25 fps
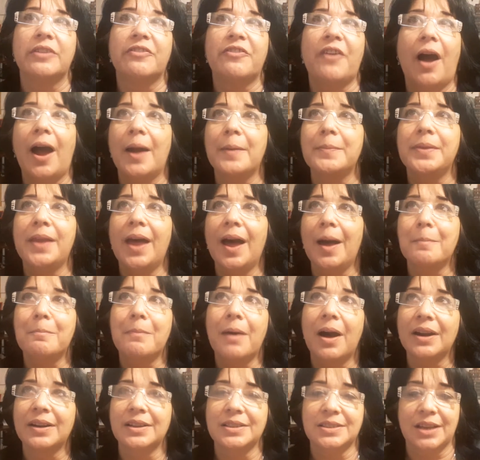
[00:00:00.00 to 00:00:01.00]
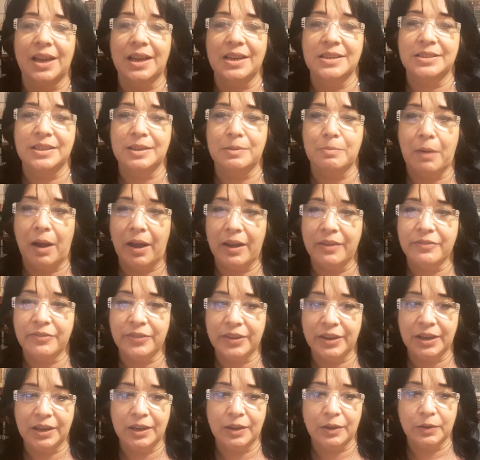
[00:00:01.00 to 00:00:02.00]
if I'm not monetizing my
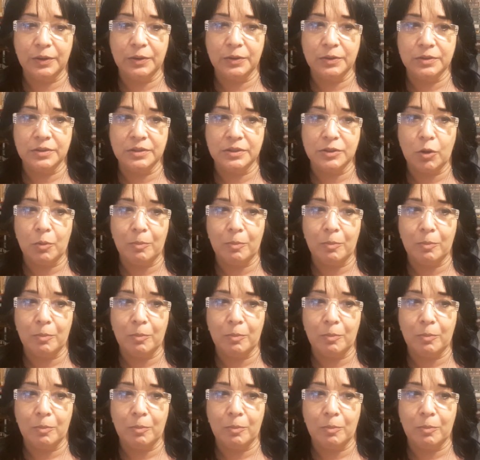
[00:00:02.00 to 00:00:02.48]
videos,